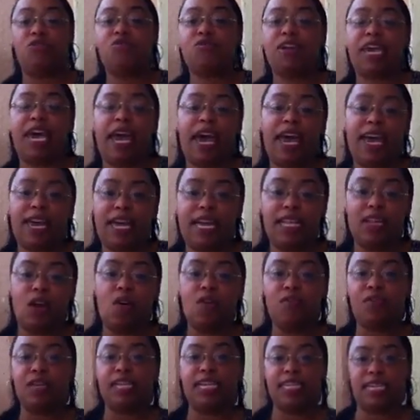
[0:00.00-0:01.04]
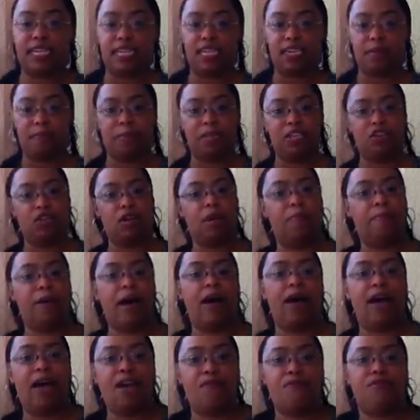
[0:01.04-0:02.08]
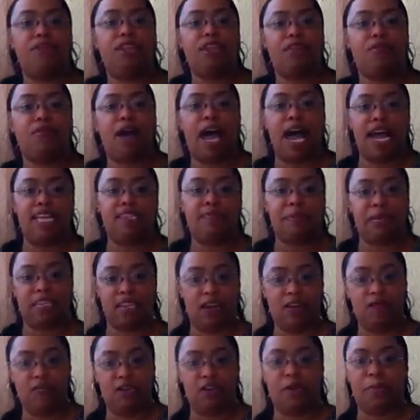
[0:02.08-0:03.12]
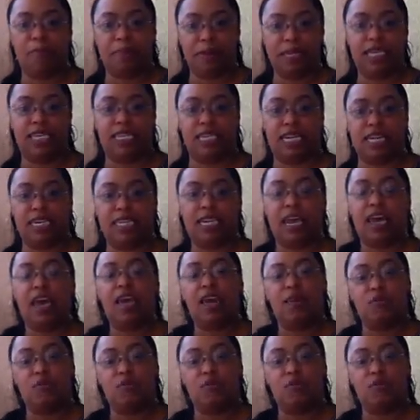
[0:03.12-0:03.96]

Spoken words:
You can't get overly sentimental about every little aspect of your business.